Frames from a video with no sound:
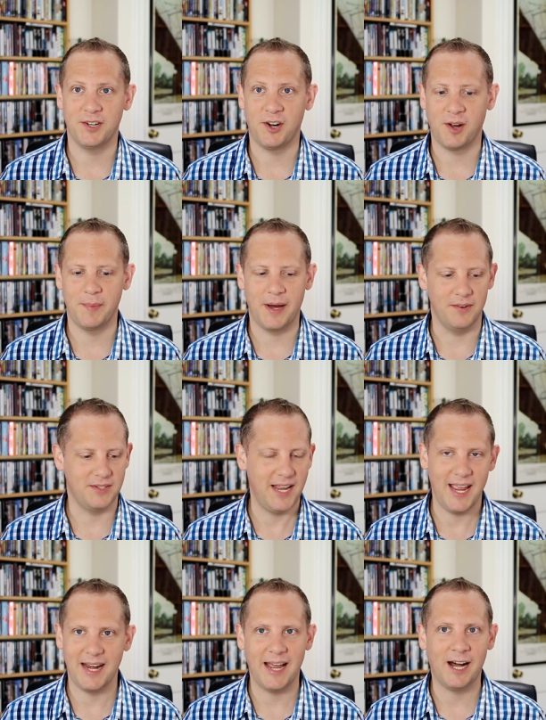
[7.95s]
talk about
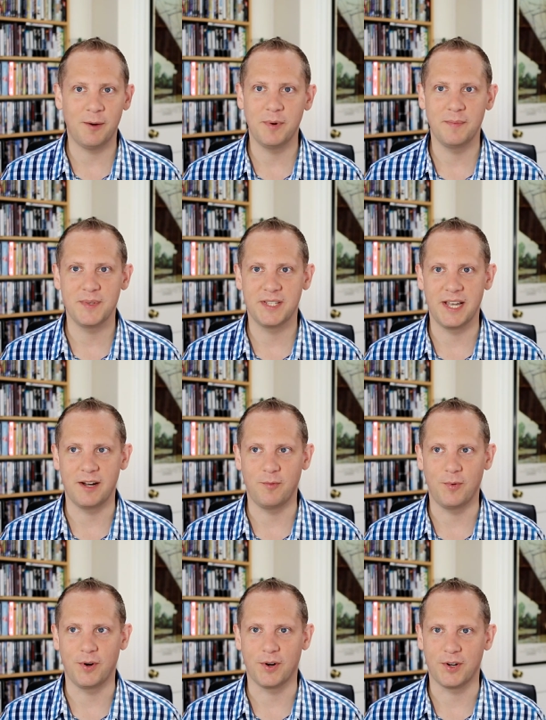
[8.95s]
10 albums that
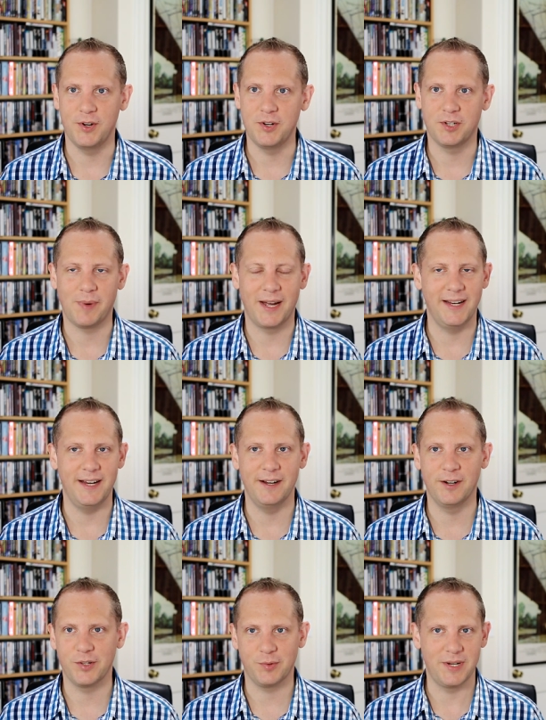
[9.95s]
were new to my
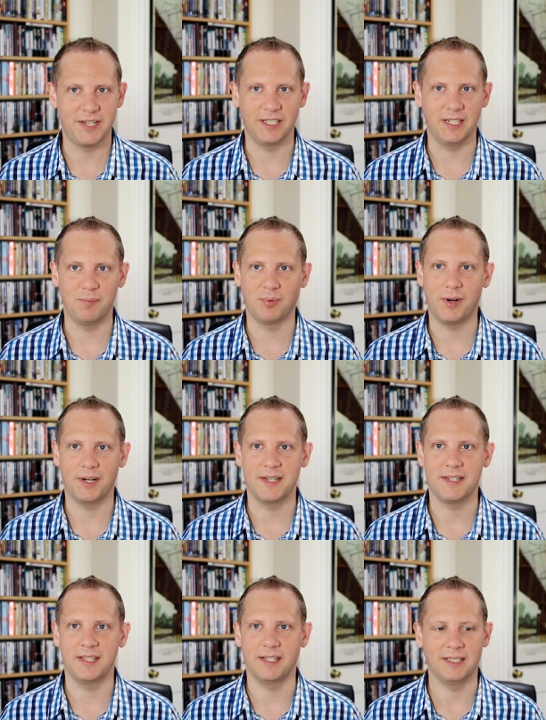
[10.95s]
ears, recently brought
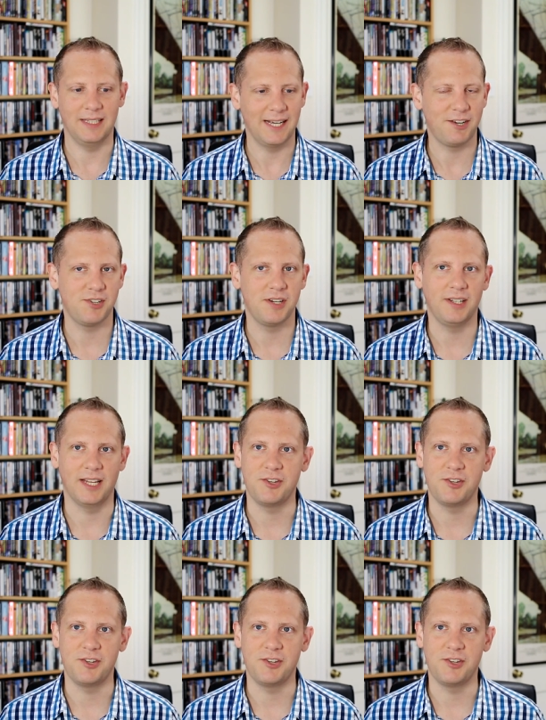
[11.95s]
into the collection,